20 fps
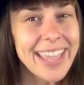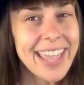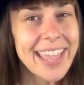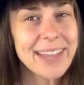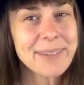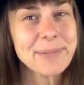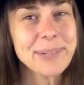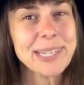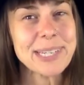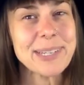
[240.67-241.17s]

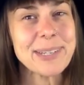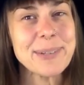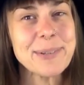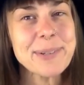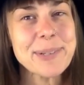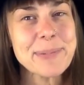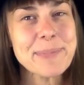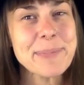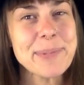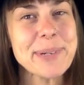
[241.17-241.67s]
And when you
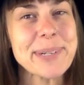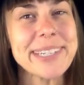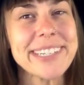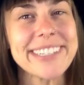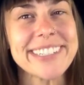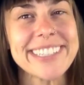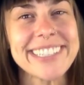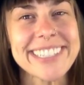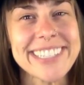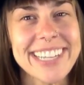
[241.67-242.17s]
can put
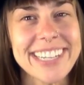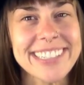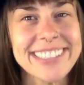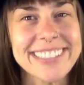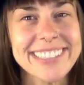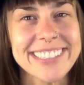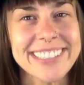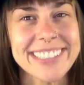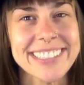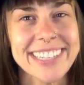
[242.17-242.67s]
your
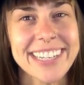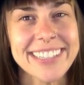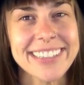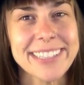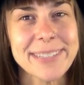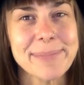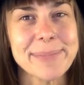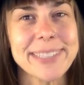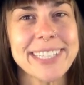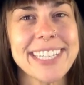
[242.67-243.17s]
attention on
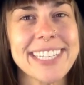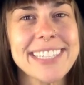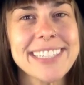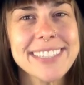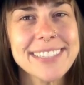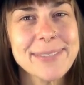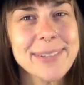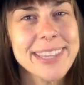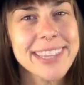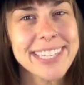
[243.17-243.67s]
the
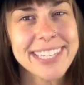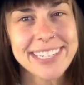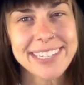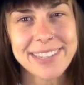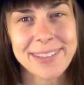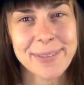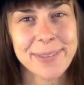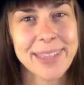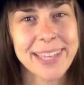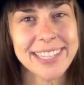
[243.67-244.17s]
place
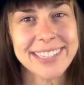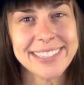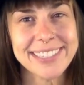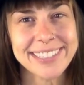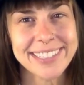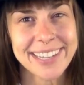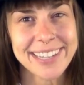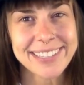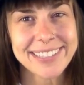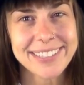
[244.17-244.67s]
within you that's
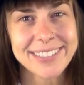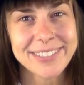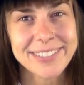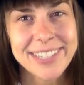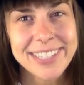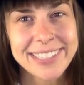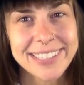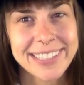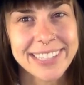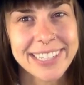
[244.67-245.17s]
not
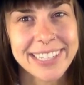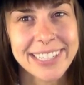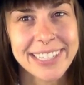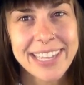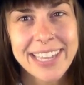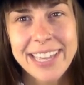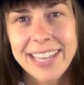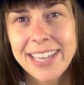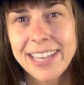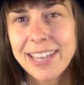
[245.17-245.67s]
struggling,
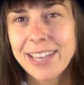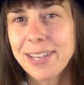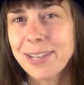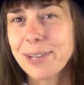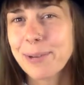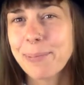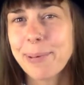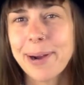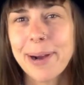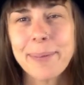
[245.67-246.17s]

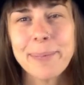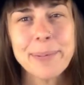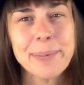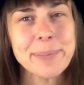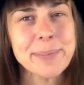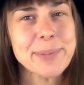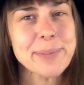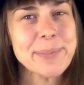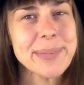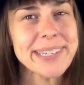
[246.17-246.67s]
your
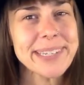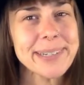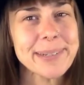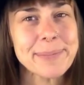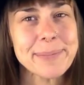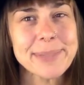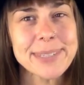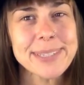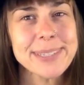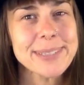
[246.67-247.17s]
problems
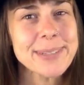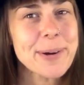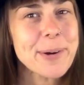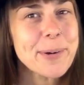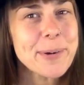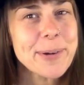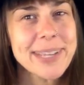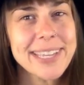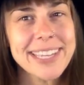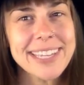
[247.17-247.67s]
become
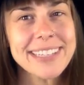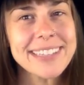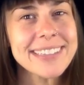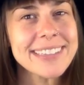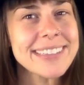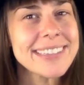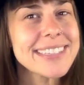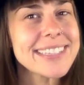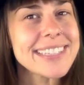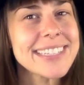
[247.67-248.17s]
so
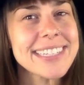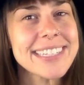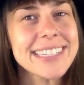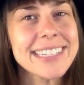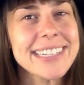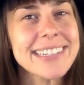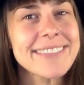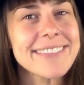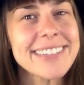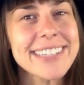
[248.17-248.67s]

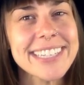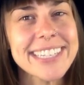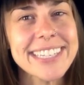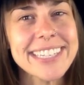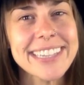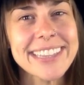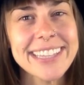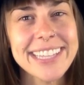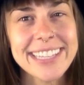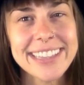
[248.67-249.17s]

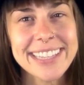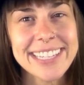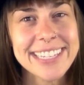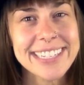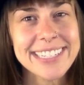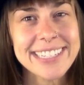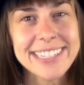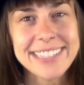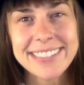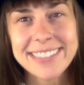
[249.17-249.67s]
insignificant that
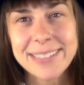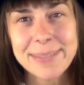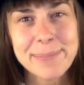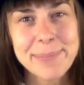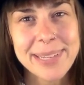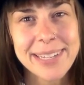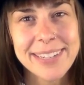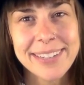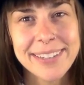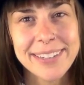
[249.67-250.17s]
they
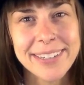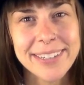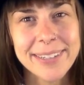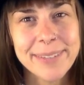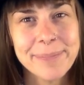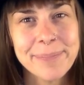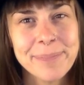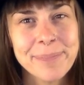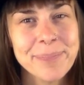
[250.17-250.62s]
disappear.